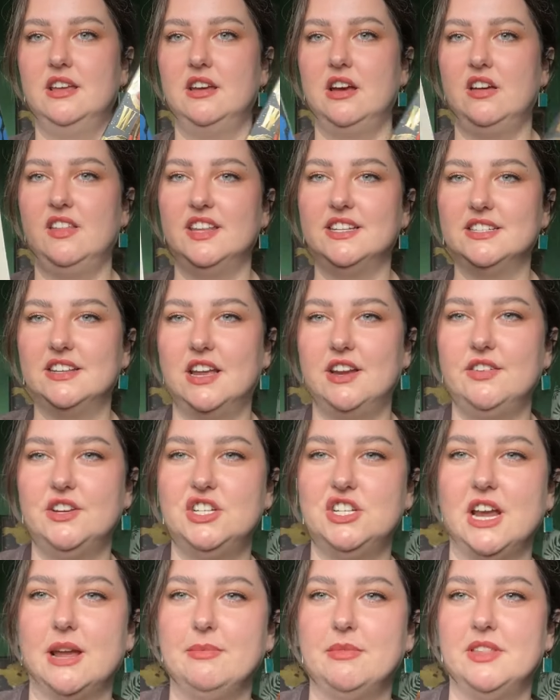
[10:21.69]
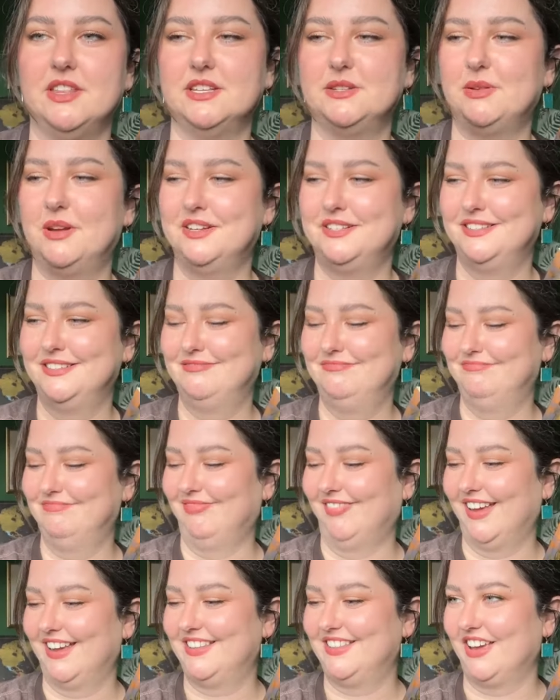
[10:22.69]
Well, that's kind of a shame that this one's
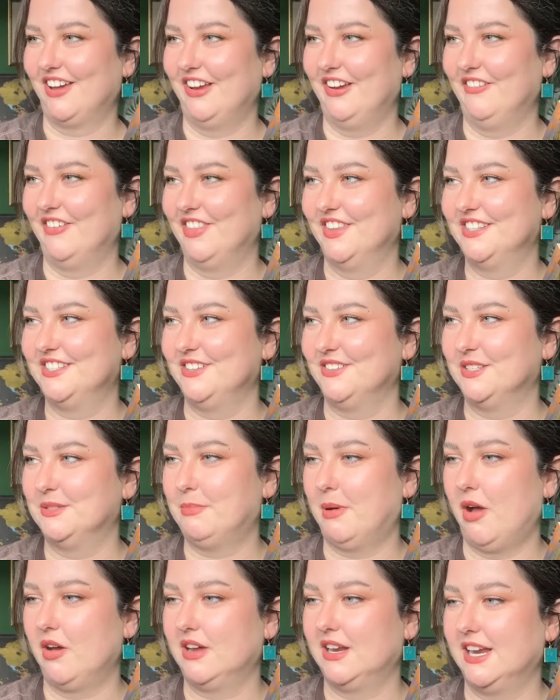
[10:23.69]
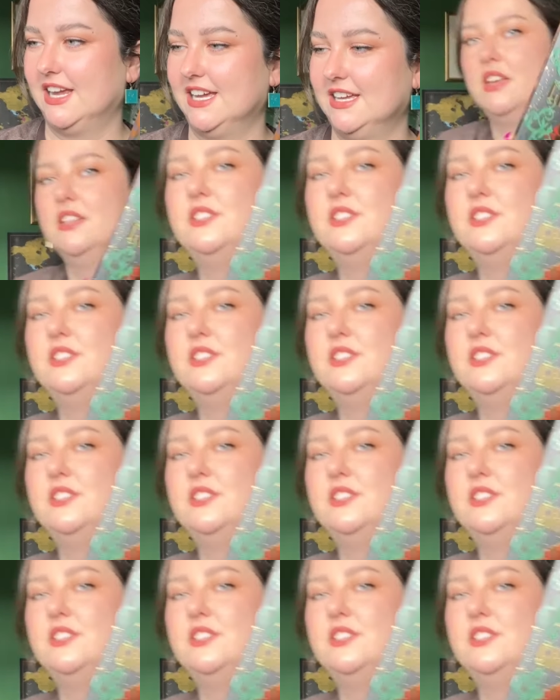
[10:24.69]
like the only one that's not sparkly.